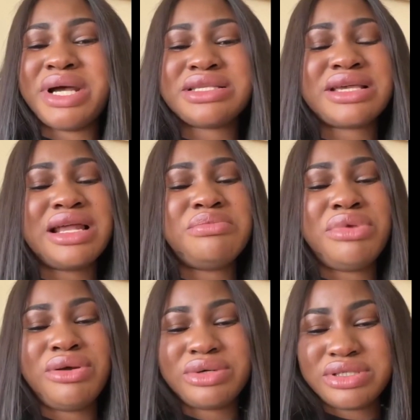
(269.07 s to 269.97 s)
Pascal
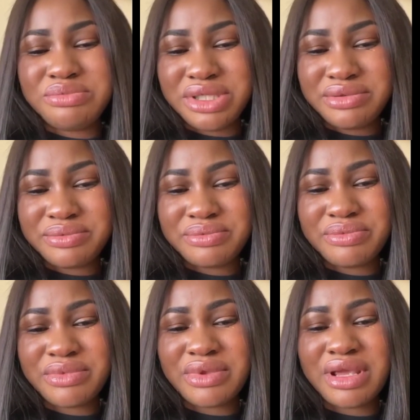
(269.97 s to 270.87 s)
blocked me.
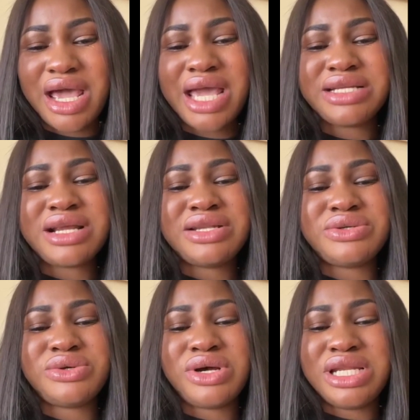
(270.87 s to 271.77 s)
I tried
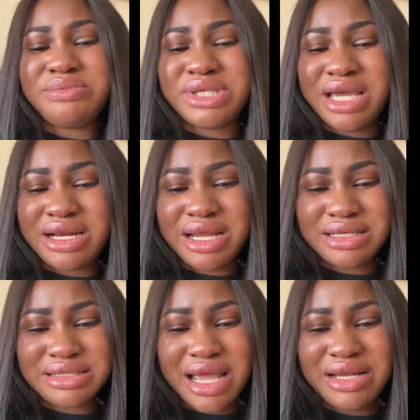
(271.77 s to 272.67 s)
to call him
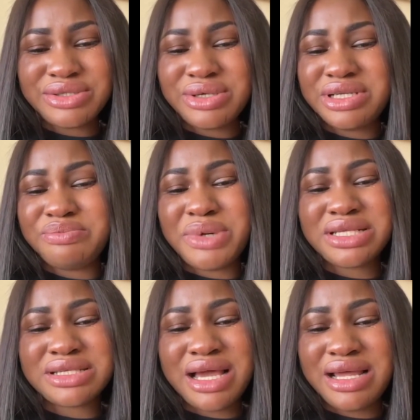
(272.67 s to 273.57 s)
direct. I told him,
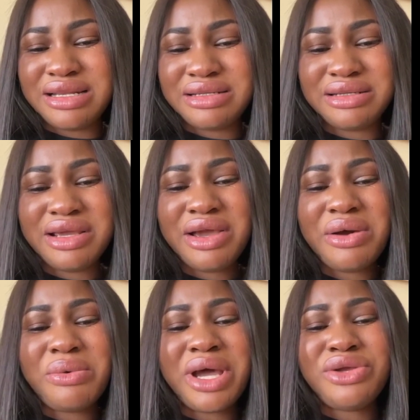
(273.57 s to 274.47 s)
Pascal,
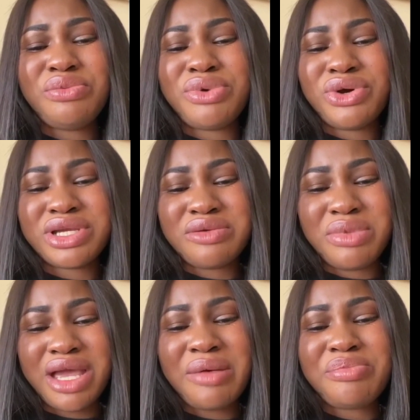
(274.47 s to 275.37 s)
why are you blocking
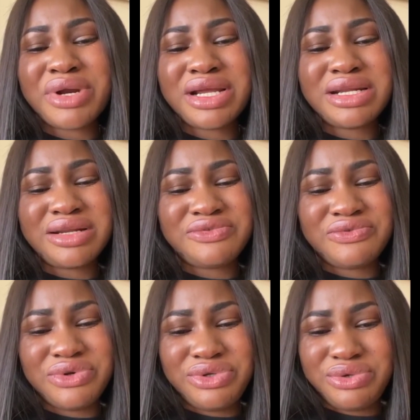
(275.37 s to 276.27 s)
me? I'm pregnant
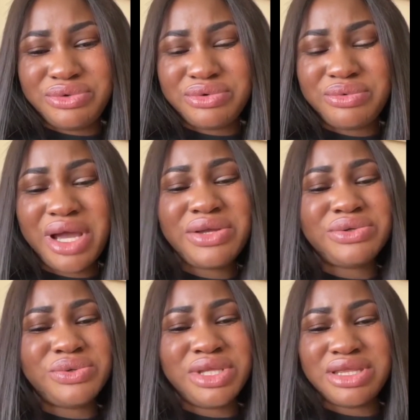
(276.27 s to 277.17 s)
for you. Why are
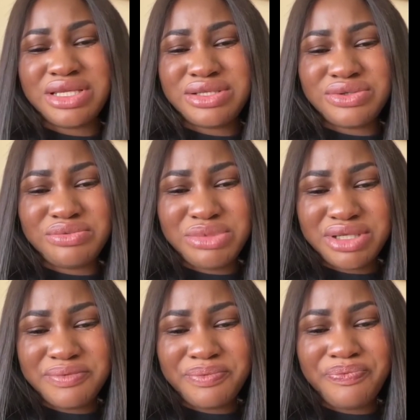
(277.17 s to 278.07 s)
you doing this to
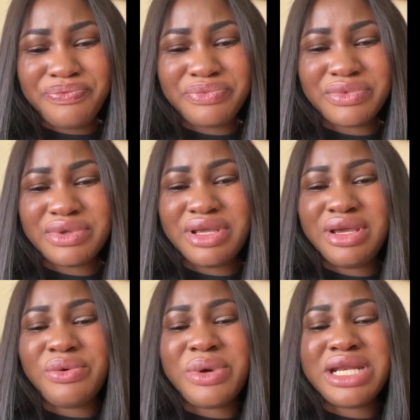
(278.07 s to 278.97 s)
me?
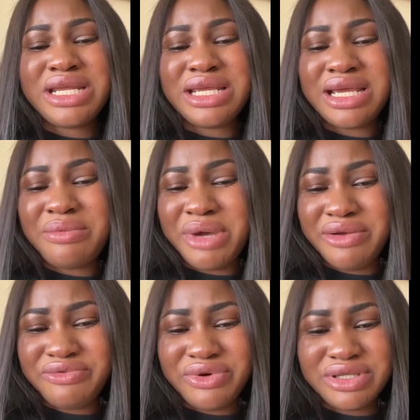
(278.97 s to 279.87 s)
When he hear
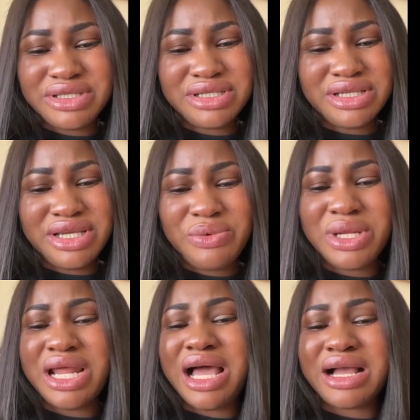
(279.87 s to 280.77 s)
my voice, he
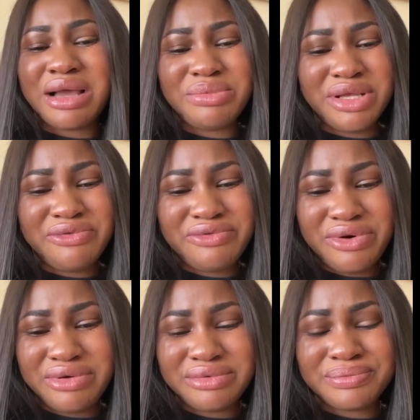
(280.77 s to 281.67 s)
will hang up the
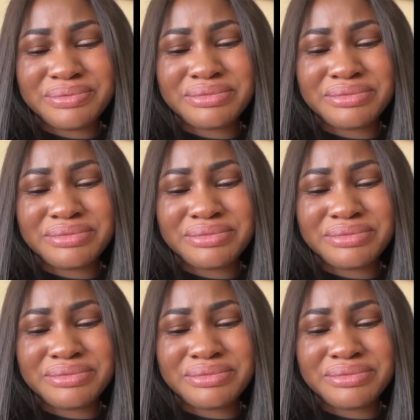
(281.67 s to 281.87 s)
phone.